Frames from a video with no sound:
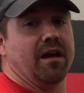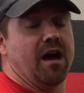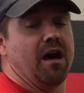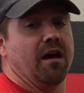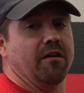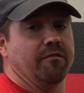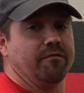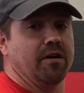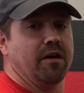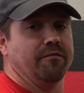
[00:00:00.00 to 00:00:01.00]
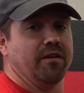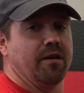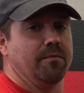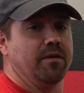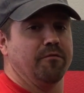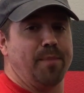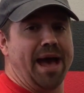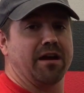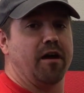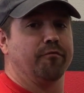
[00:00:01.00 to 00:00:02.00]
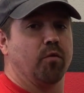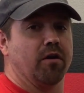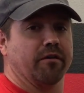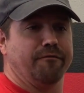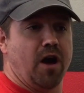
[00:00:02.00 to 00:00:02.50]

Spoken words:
of back off work